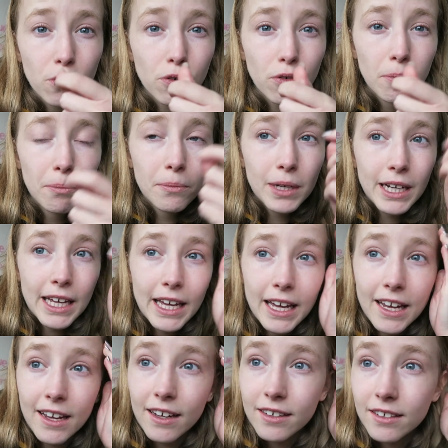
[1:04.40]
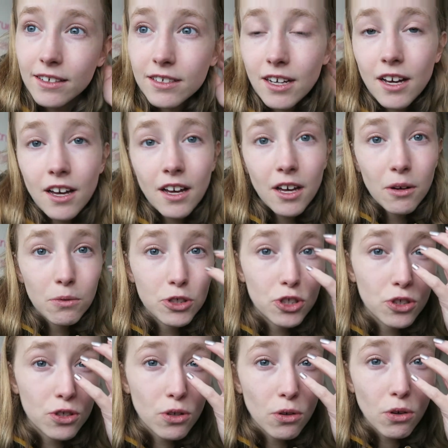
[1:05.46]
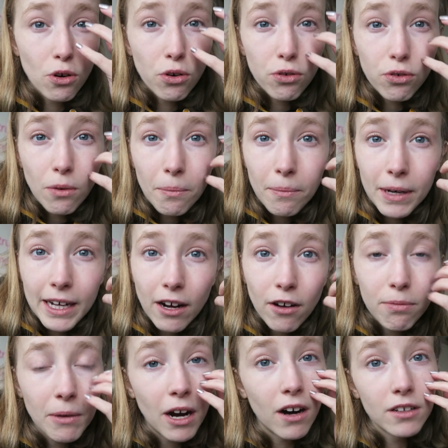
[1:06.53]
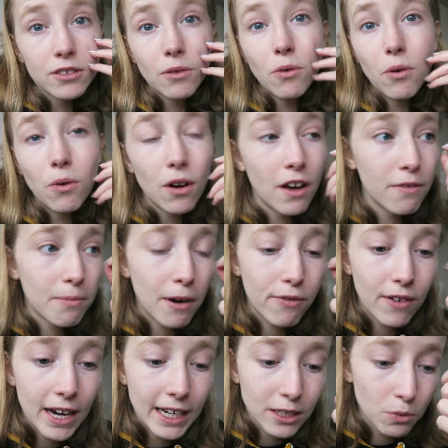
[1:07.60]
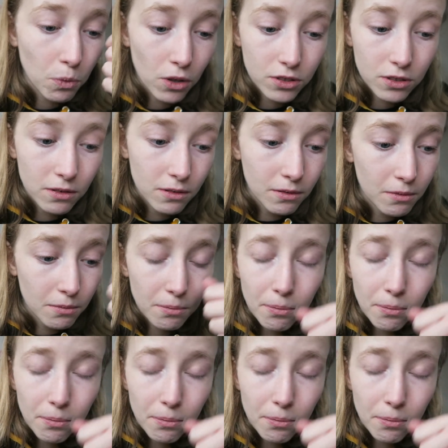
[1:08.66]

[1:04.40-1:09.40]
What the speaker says: crumbly and was just crumbling off my eyes, going all over my face, wasn't